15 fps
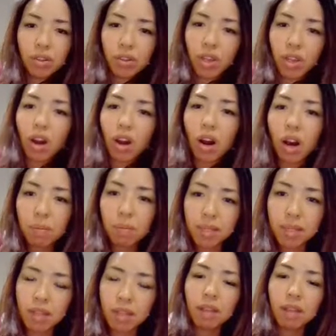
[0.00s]
to the
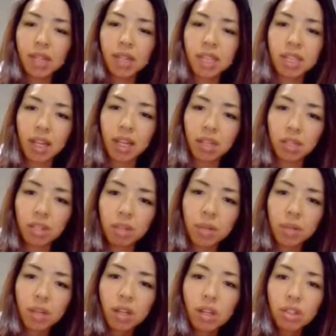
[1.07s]
opposite of the second term.
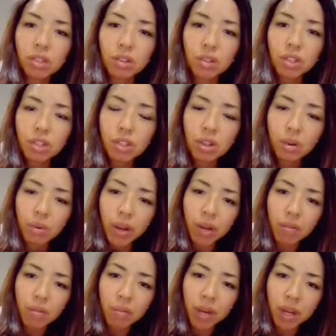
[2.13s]
So just a
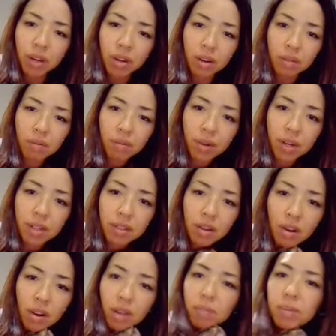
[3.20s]
quick reminder of what is
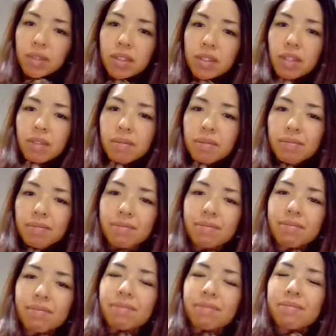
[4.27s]
opposite.
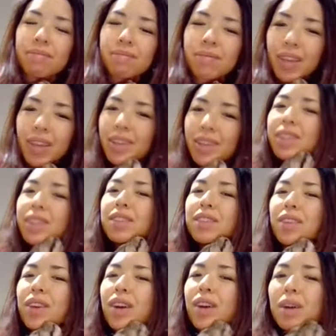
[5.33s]

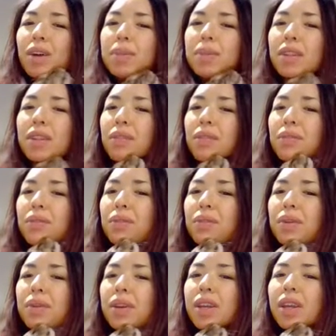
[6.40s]
So the opposite of
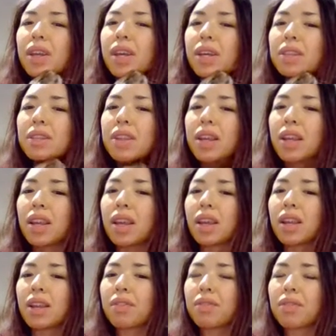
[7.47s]
3 is
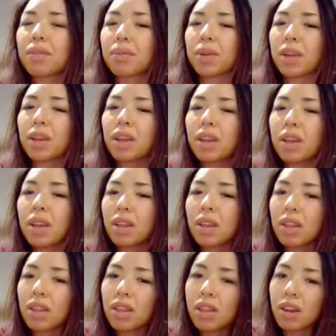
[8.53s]
negative 3.
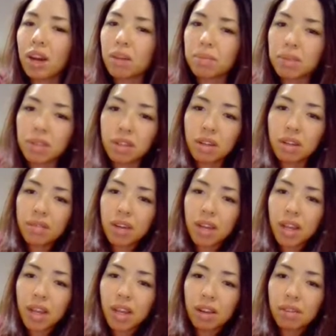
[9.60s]
The opposite of
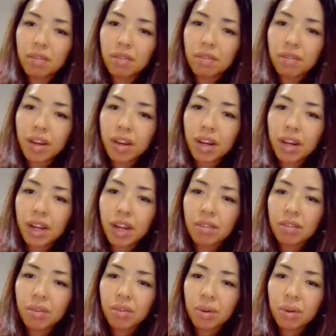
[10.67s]
negative
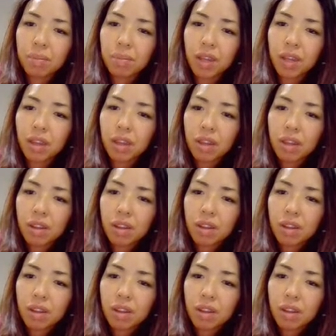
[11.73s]
5 would be